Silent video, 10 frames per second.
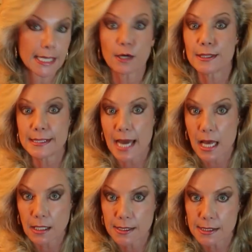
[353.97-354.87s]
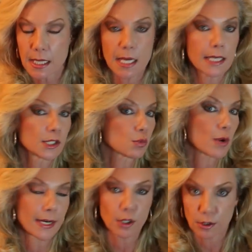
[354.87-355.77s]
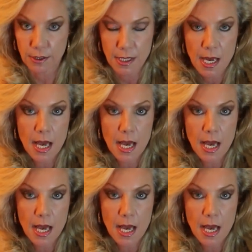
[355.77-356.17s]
Here in Dallas, it's record.